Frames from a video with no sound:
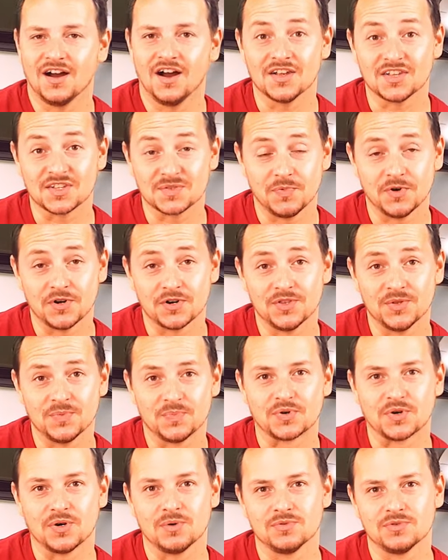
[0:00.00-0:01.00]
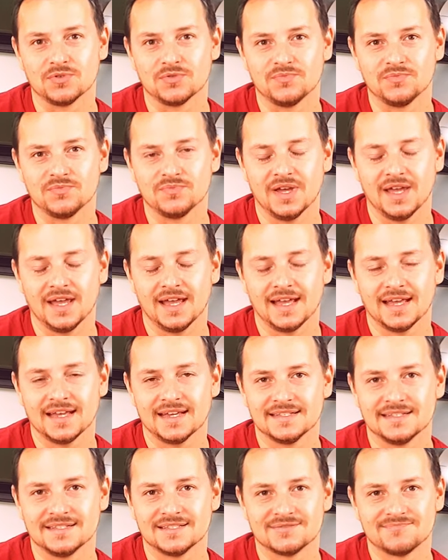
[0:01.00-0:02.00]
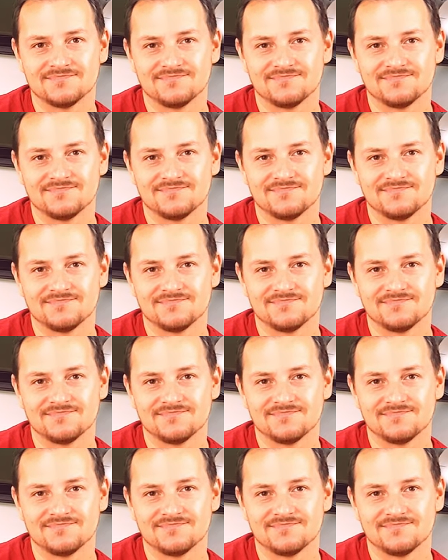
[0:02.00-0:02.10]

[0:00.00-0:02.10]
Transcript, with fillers: I spotted the problem and